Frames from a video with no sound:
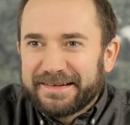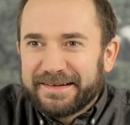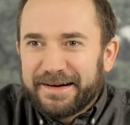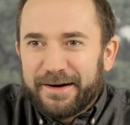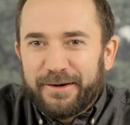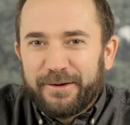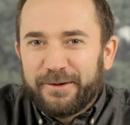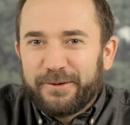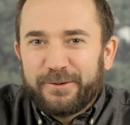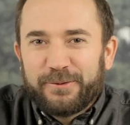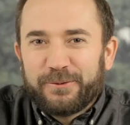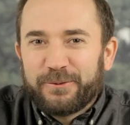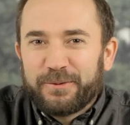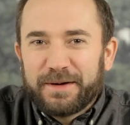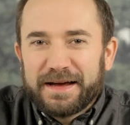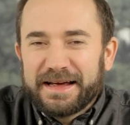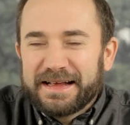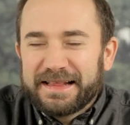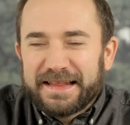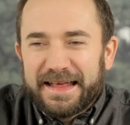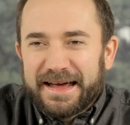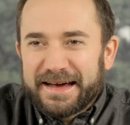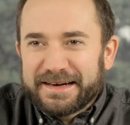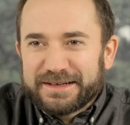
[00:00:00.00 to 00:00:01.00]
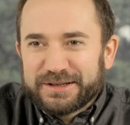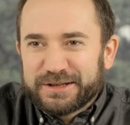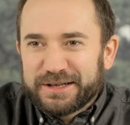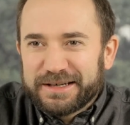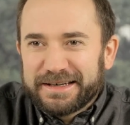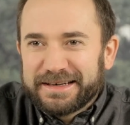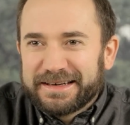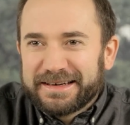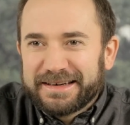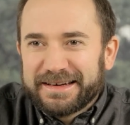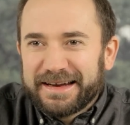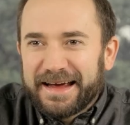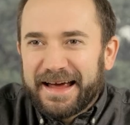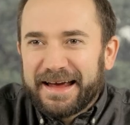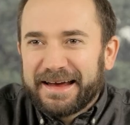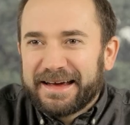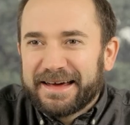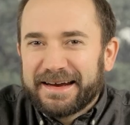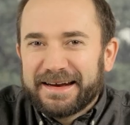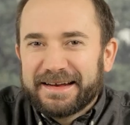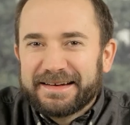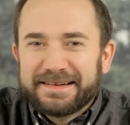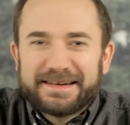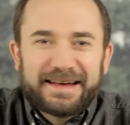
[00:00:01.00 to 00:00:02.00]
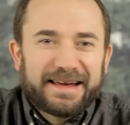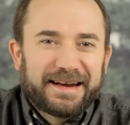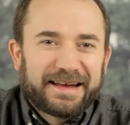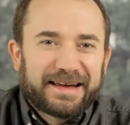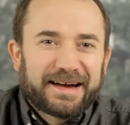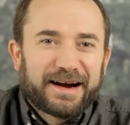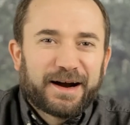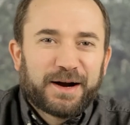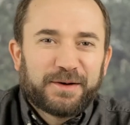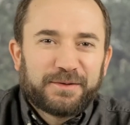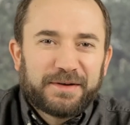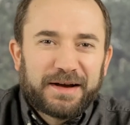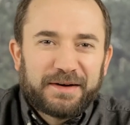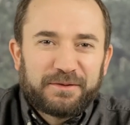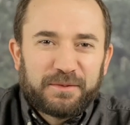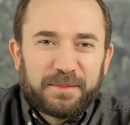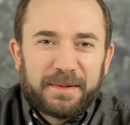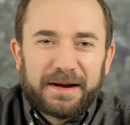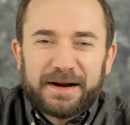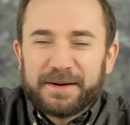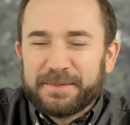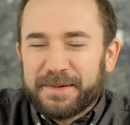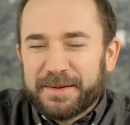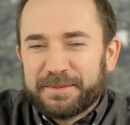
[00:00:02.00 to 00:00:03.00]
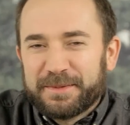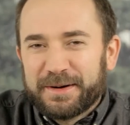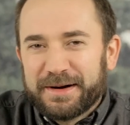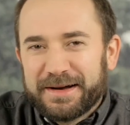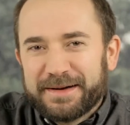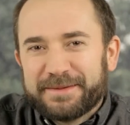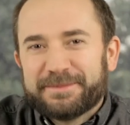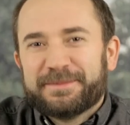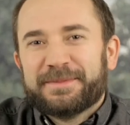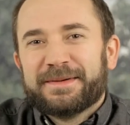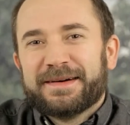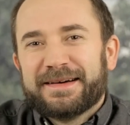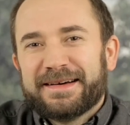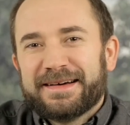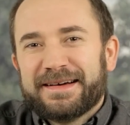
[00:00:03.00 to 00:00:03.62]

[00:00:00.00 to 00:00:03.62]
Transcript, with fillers: No re-election. Ain't gonna. Dana Carvey, everybody remember him?